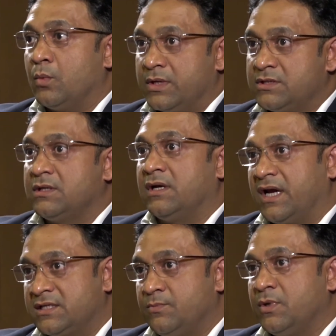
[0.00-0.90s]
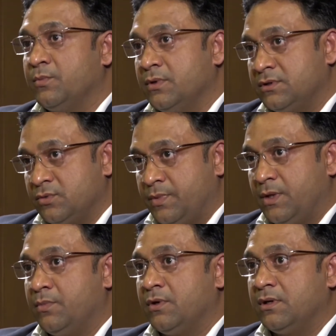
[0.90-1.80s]
which connects people to
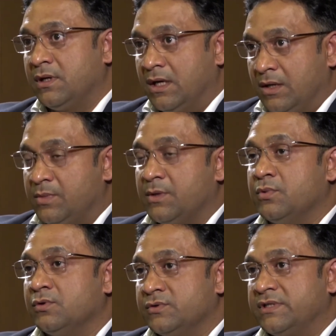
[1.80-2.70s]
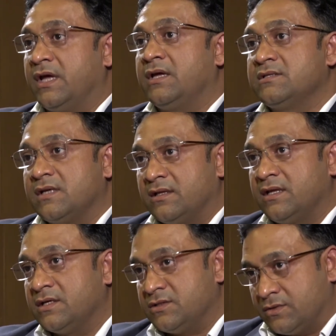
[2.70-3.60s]
people, people to things, and
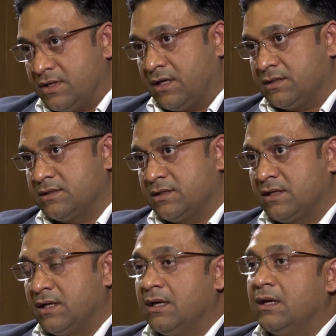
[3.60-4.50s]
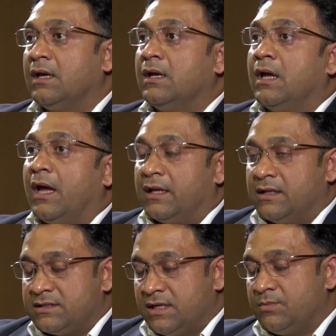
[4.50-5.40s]
things to things. At
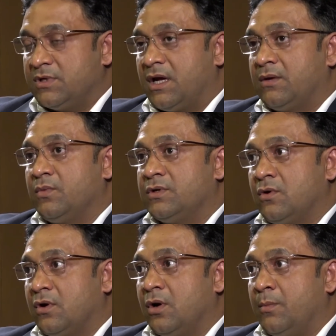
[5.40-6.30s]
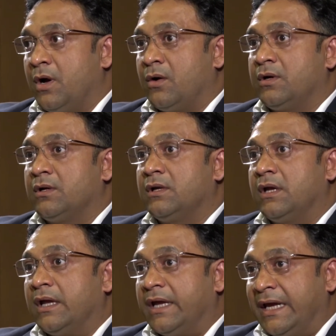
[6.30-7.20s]
the same time, we talk about
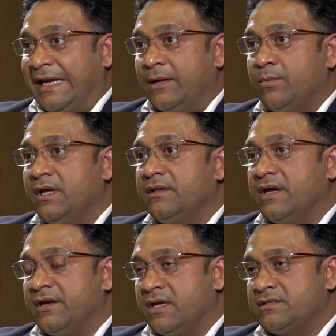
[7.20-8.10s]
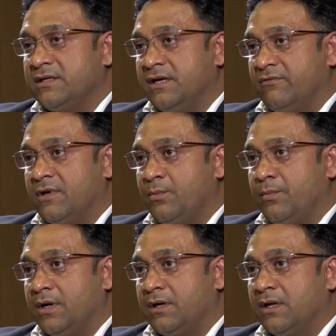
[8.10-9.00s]
enabling the industry
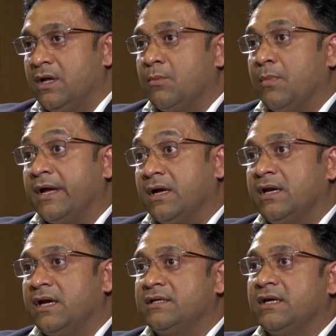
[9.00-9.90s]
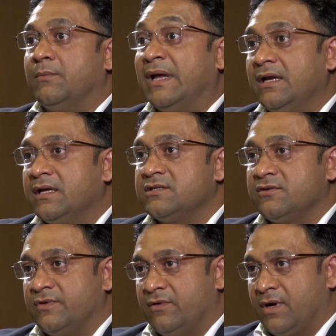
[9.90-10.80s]
development by connecting millions
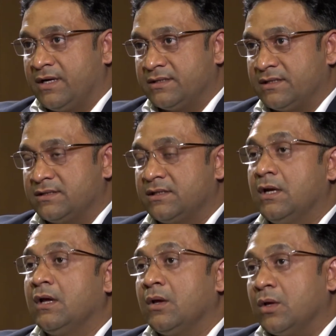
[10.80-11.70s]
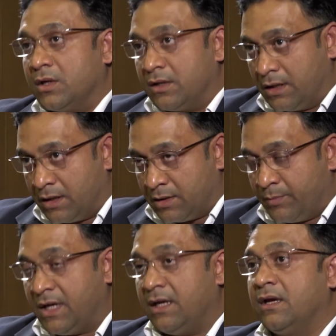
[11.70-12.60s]
of devices
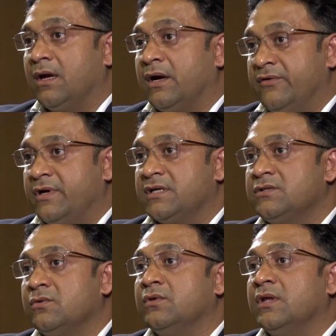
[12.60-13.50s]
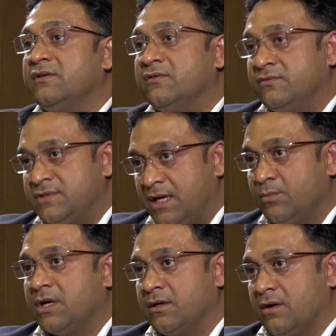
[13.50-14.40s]
being addressed through the
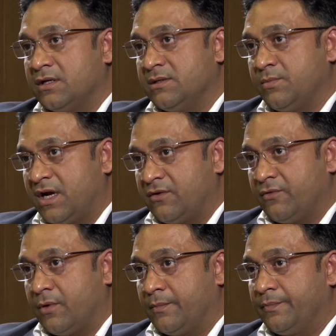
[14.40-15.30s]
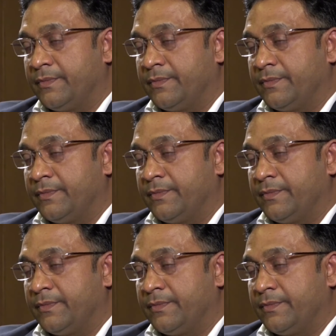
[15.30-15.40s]
same technology platform.